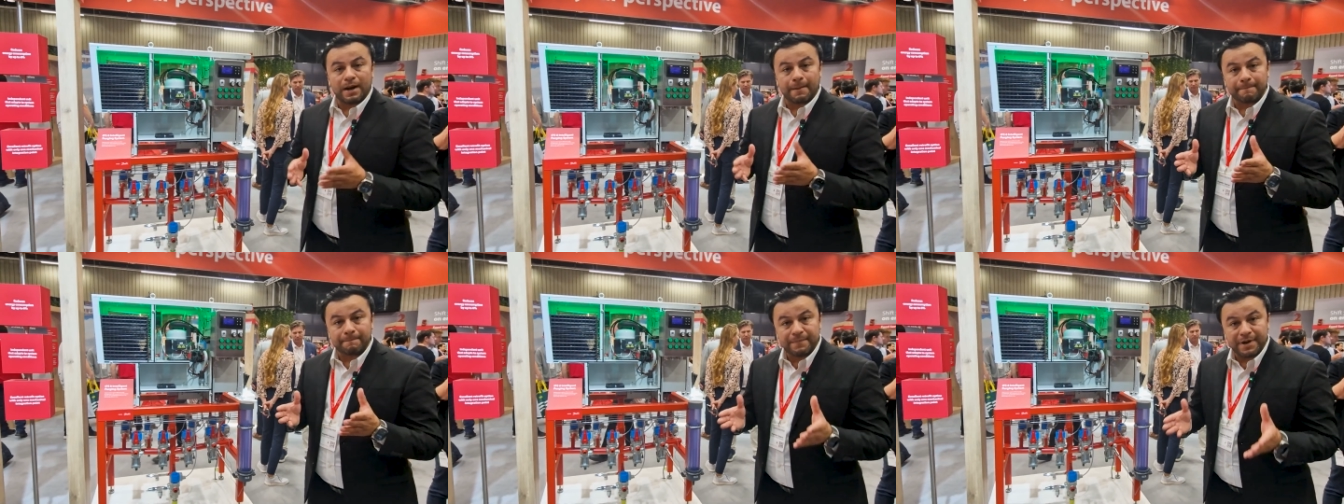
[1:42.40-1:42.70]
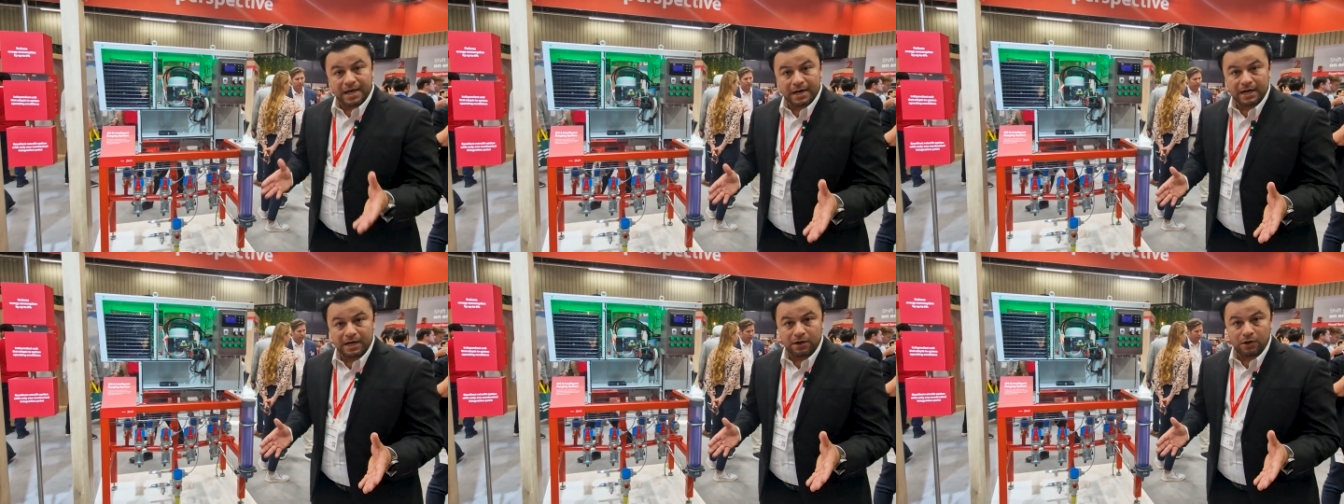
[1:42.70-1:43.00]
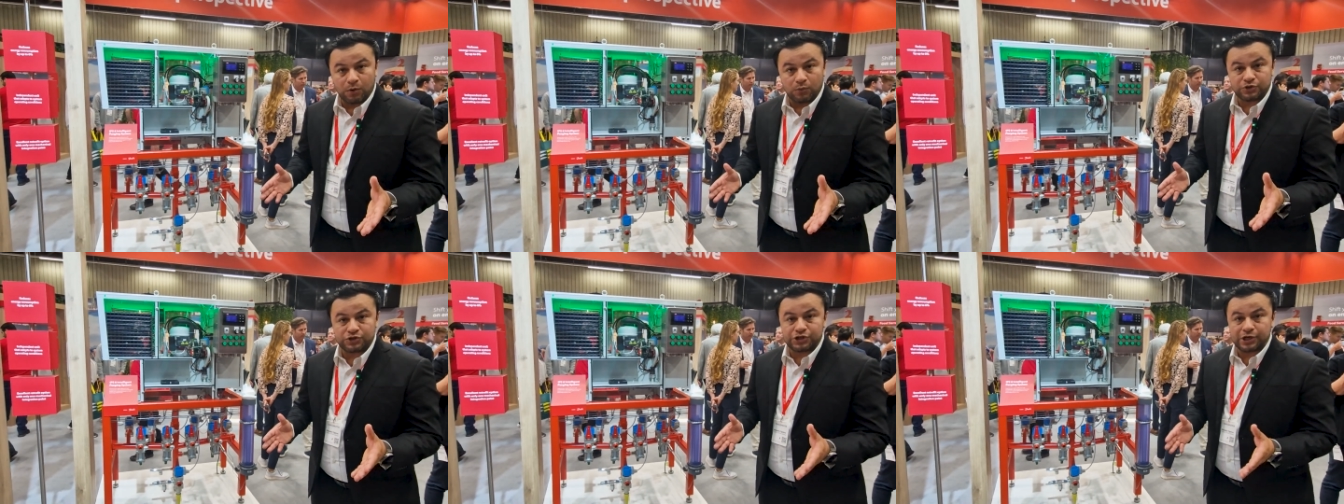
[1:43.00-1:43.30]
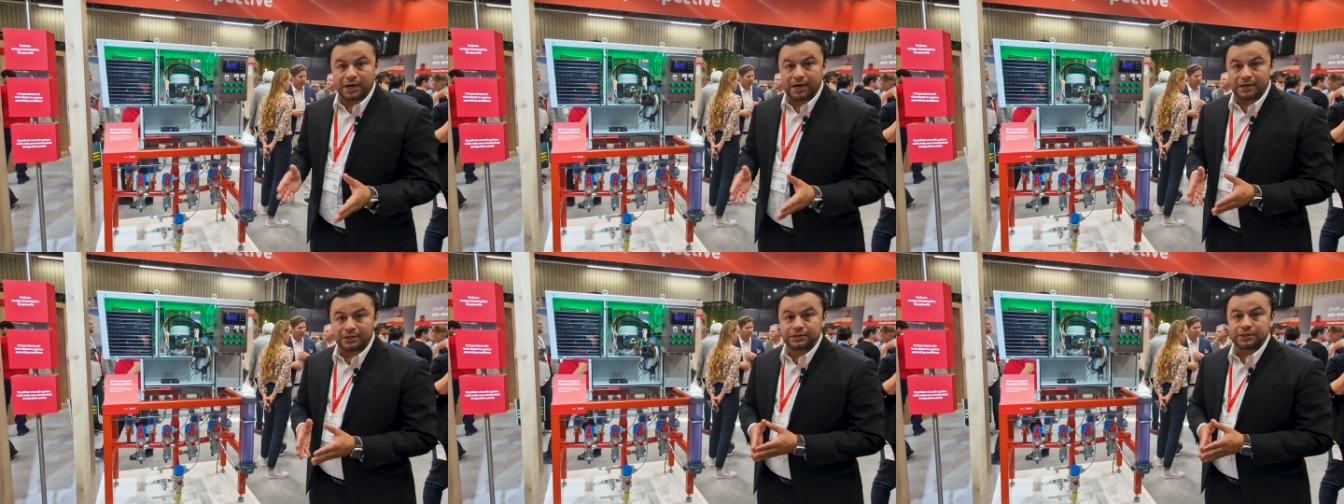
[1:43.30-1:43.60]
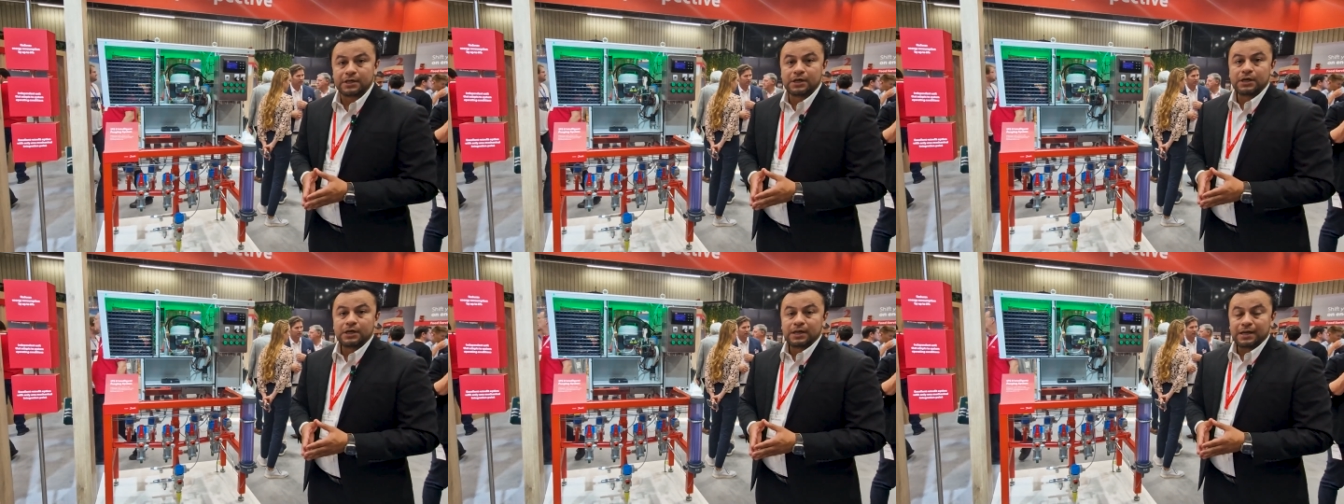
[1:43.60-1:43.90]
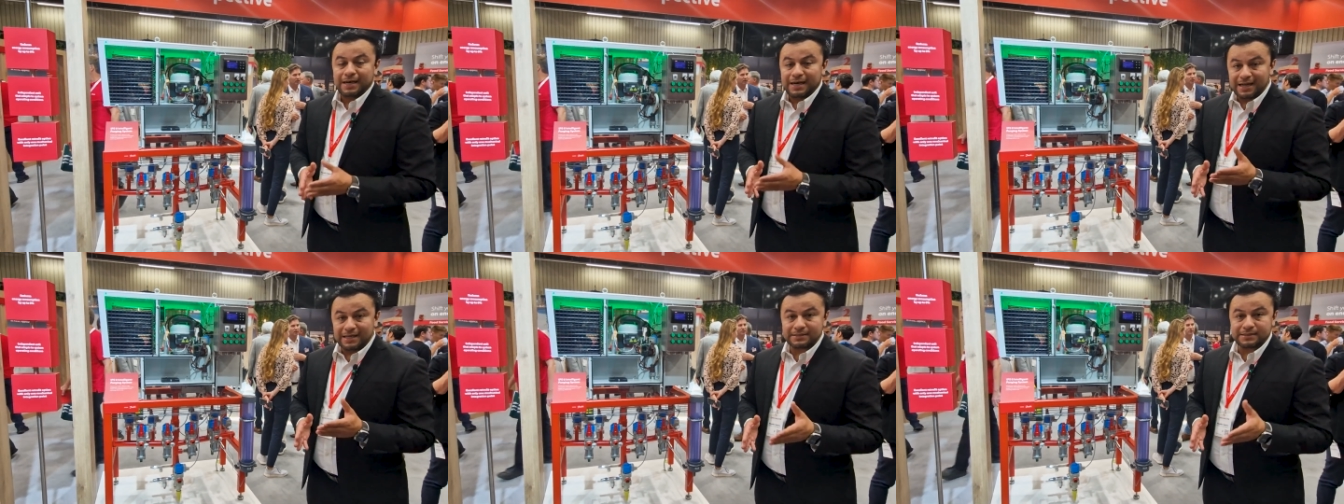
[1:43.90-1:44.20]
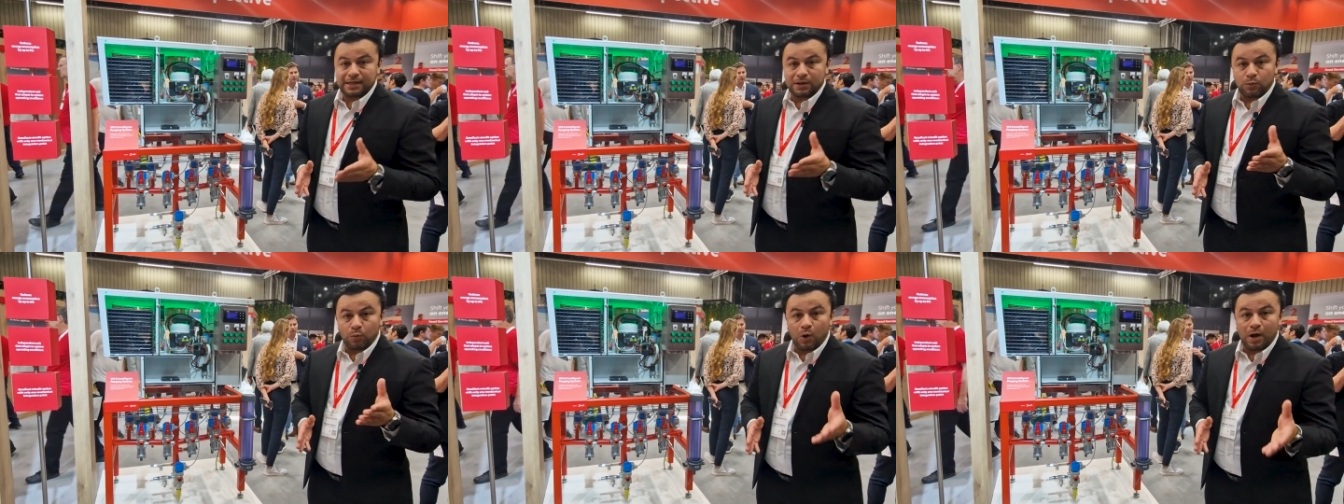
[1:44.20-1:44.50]
with a very low charge,
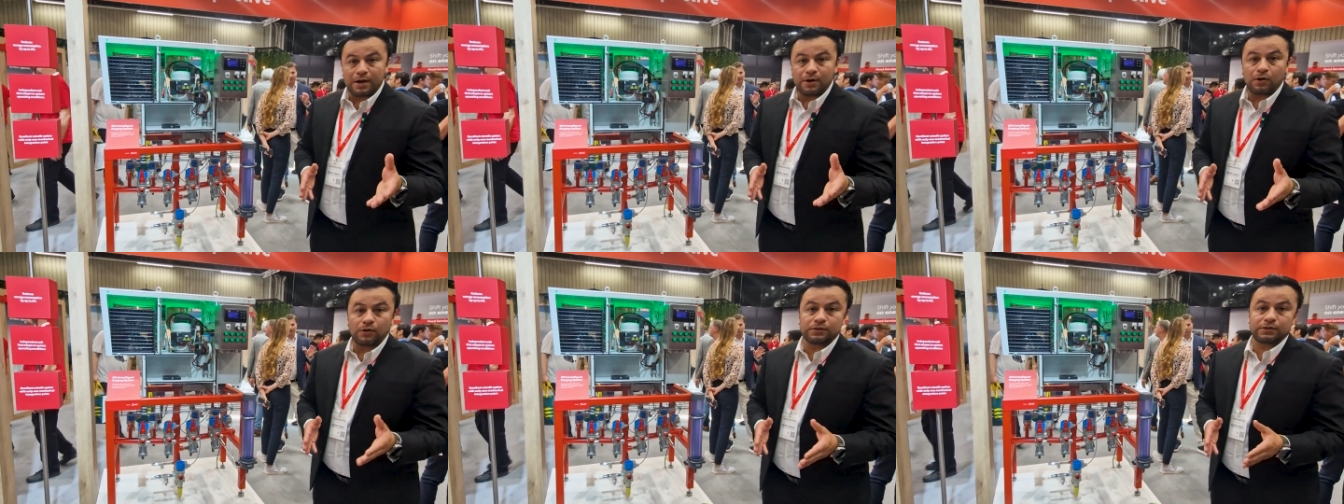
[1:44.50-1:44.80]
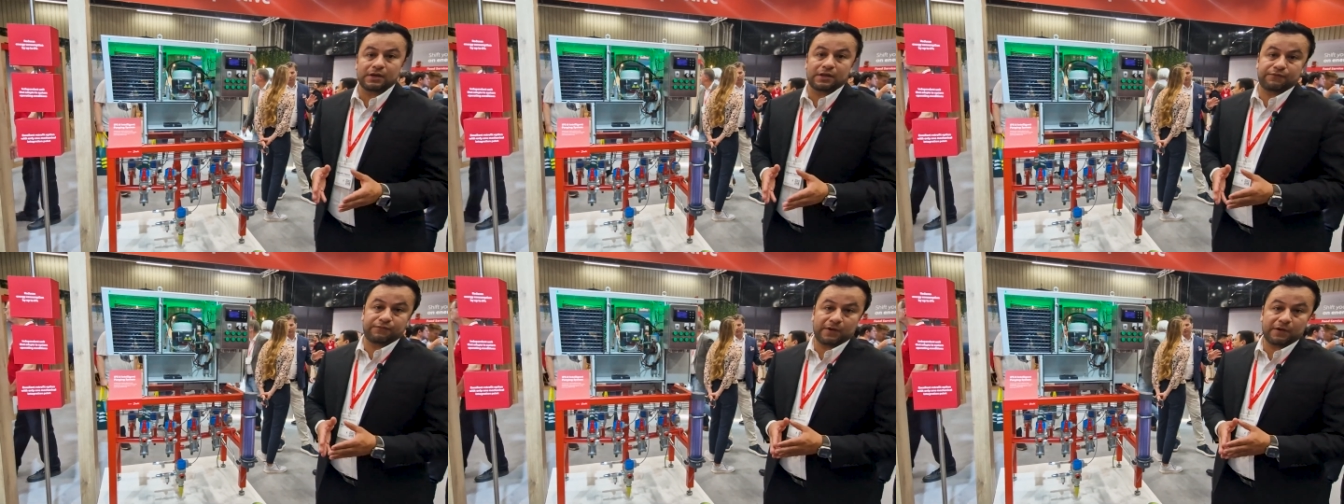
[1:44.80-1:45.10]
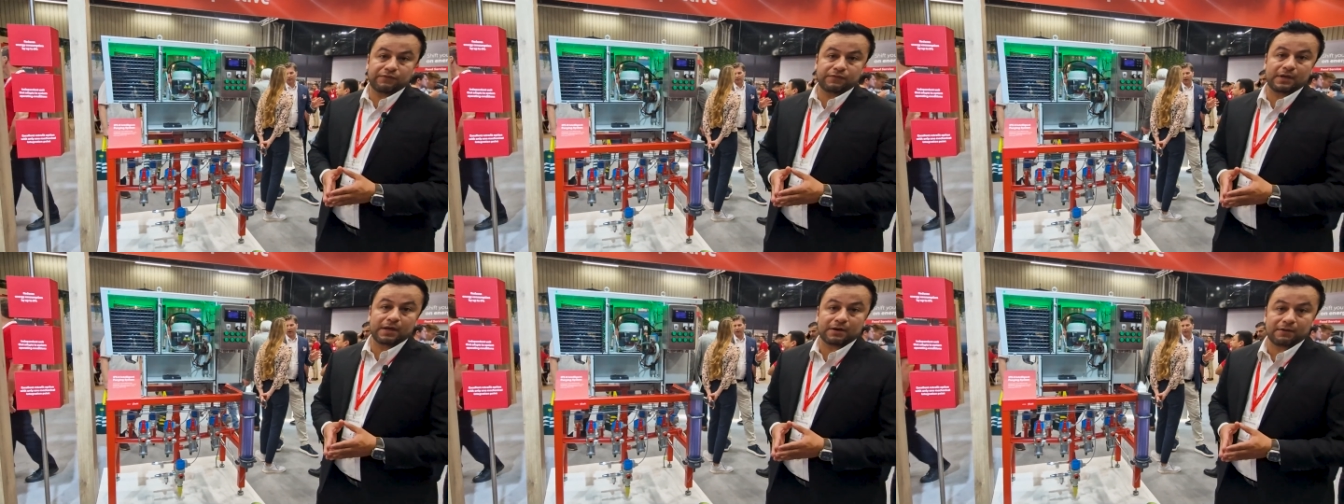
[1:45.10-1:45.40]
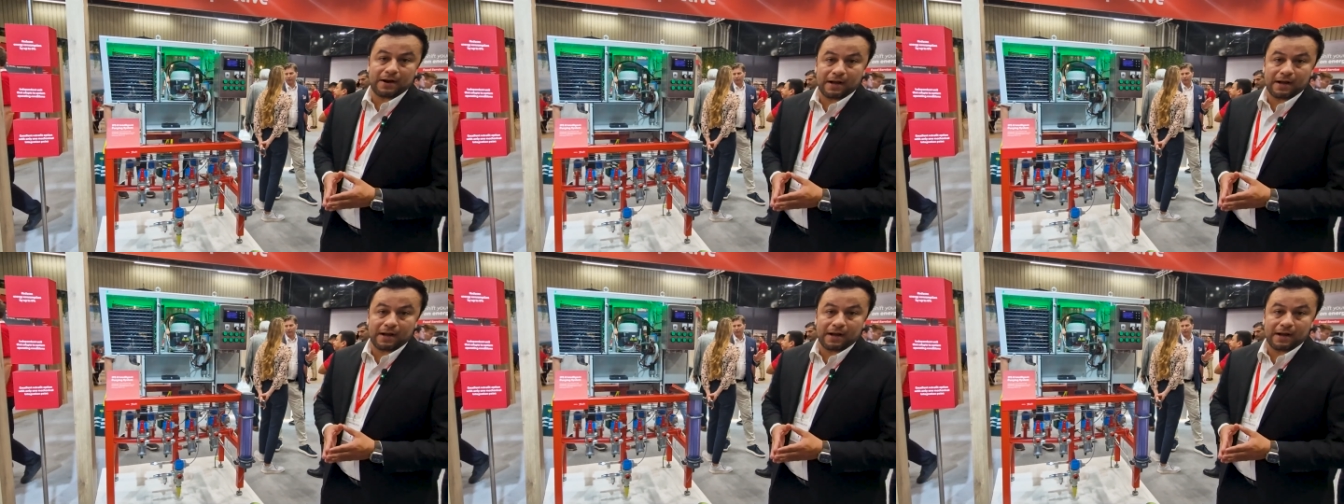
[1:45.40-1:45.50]
less than 150